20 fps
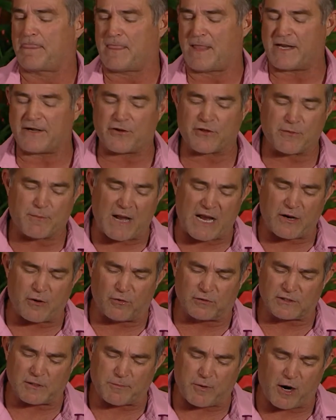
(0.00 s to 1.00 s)
I know that my
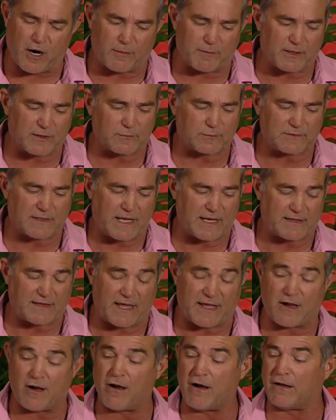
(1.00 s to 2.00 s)
whole department,
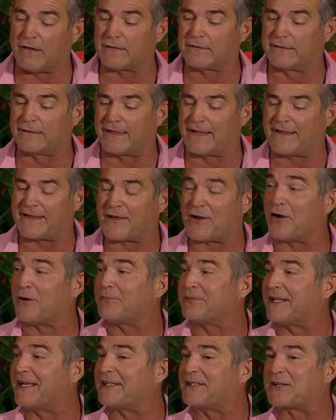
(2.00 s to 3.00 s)
they all
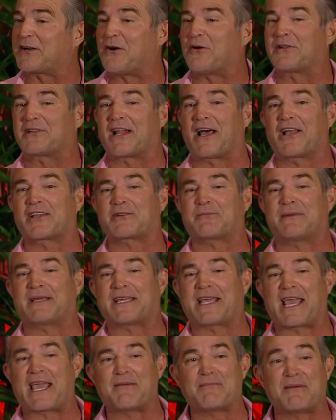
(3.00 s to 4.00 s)
played the colonoscopy
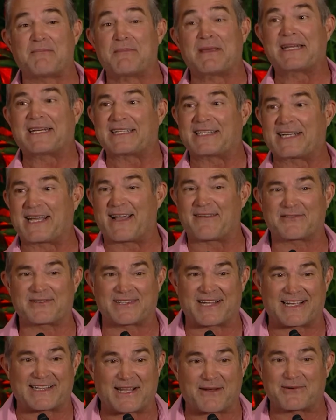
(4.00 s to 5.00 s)
game immediately after
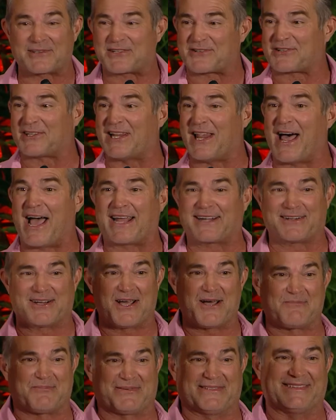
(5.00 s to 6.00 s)
that. They were just lined
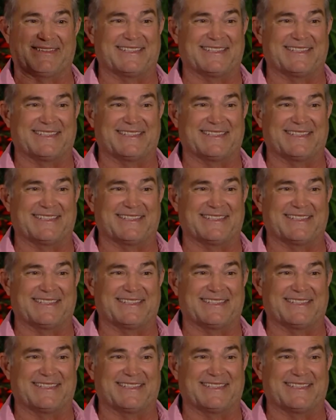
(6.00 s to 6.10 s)
up.